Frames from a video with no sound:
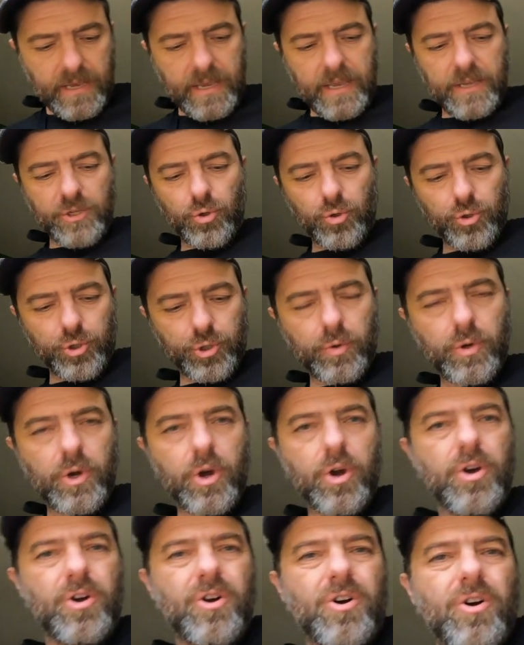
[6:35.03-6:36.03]
It's also
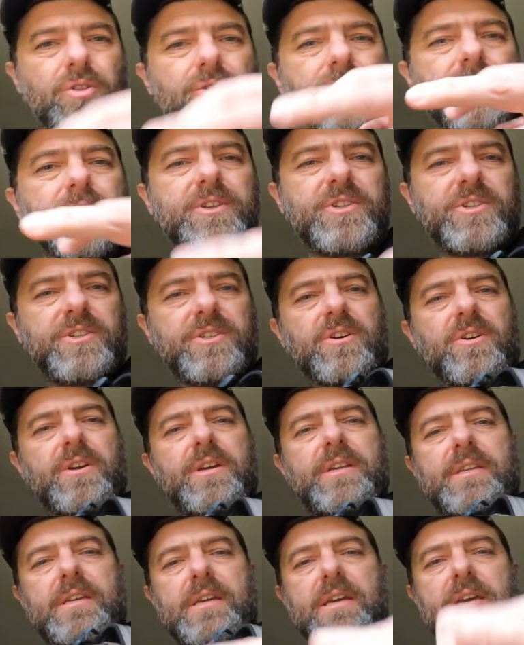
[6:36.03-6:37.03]
got on the
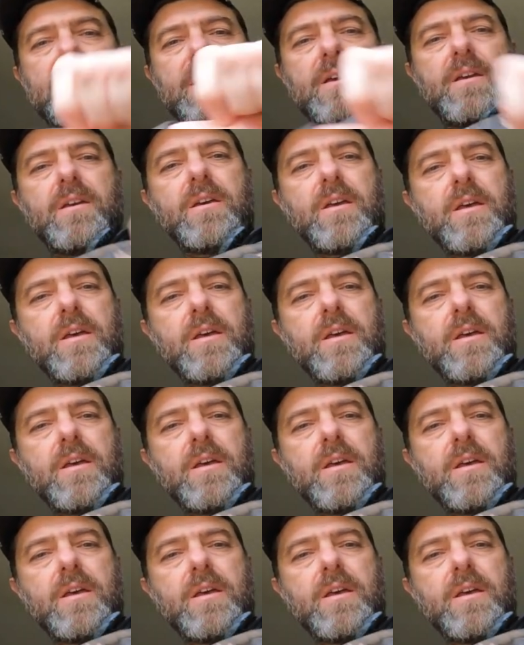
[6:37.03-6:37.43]
side here